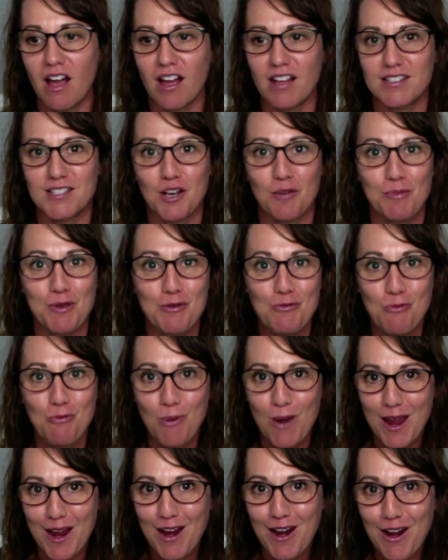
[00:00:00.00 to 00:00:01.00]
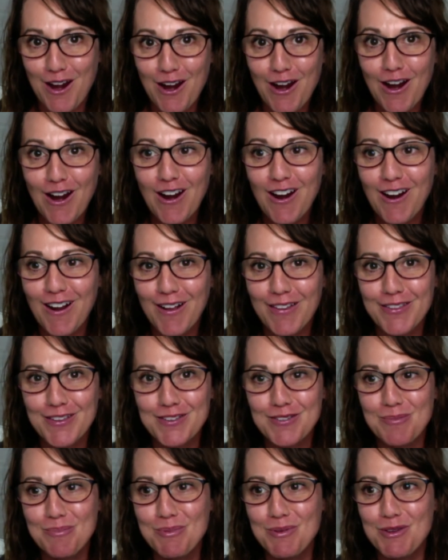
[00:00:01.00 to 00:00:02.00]
Tell me where on
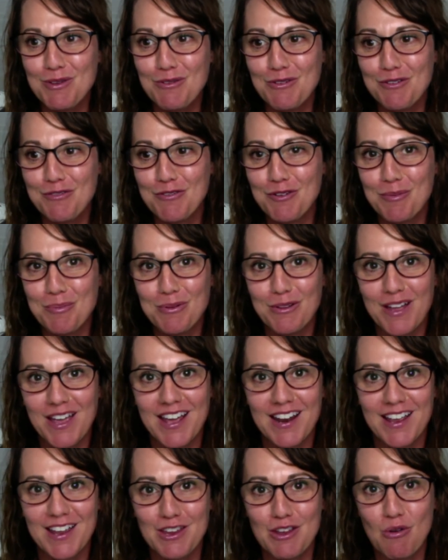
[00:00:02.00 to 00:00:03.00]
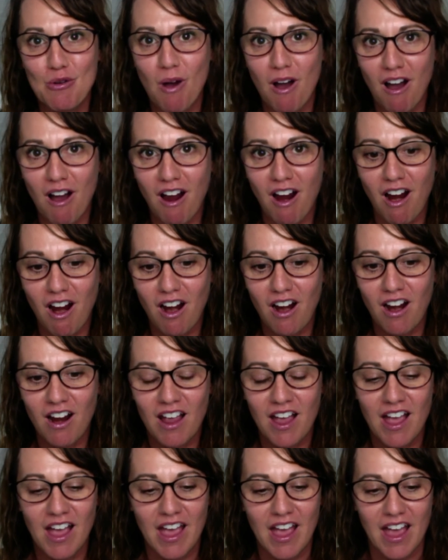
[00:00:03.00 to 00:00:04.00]
this beautiful planet you are.
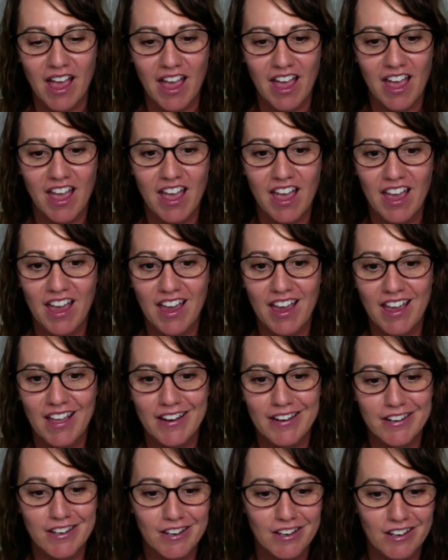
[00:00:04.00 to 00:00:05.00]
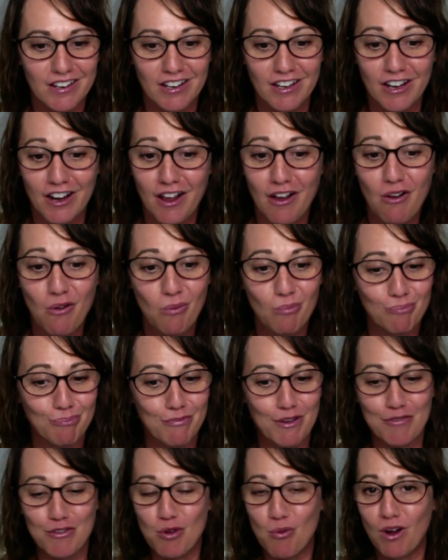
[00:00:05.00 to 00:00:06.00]
And
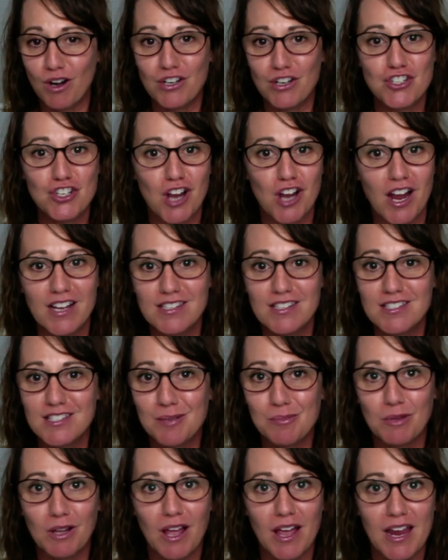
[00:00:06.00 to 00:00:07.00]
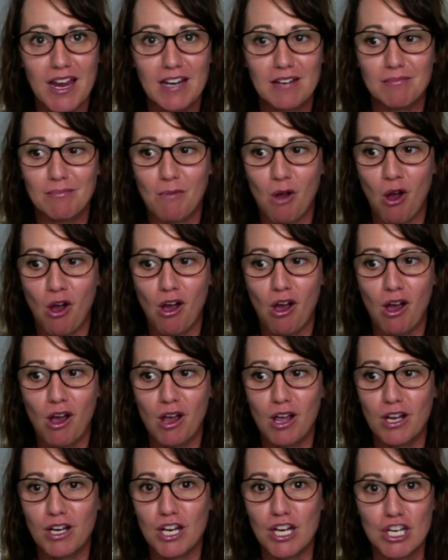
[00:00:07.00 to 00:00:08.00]
if you want to shine some light
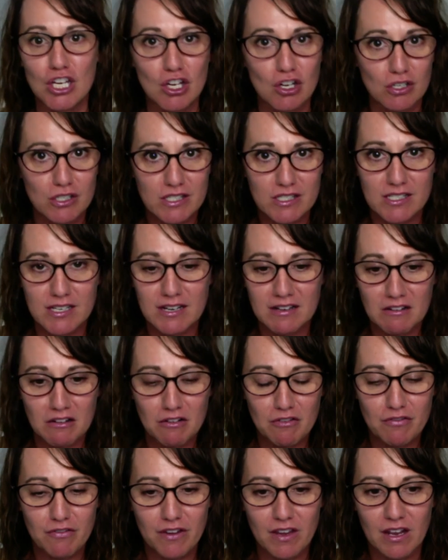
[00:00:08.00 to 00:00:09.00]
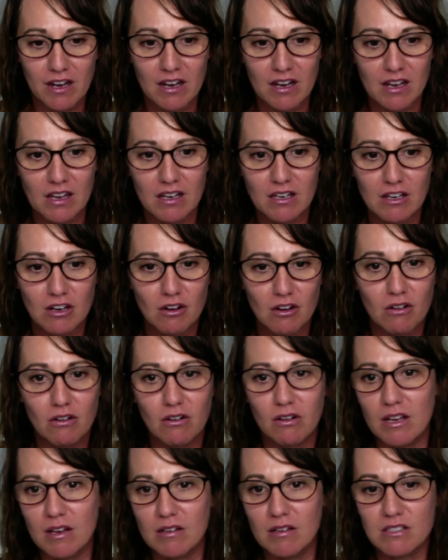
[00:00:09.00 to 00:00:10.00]
on yourself and
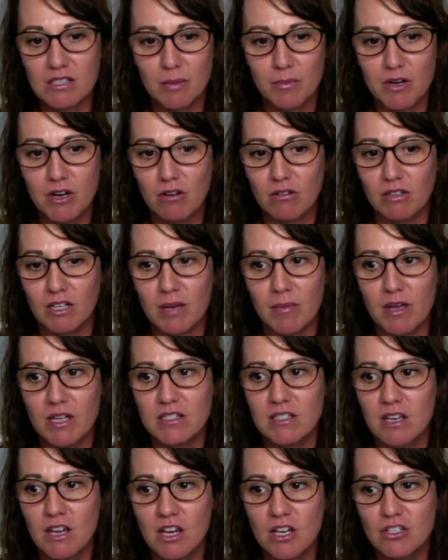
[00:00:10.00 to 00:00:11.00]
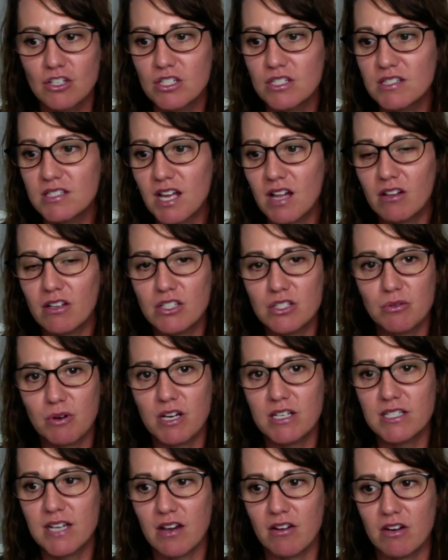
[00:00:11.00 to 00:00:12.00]
in some of your limits, just tell us
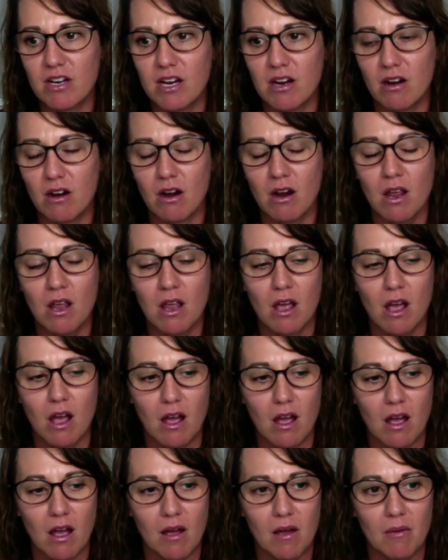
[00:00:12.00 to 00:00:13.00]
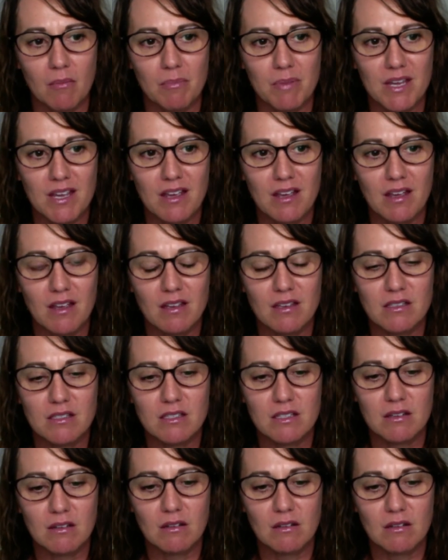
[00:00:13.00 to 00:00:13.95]
right down here, because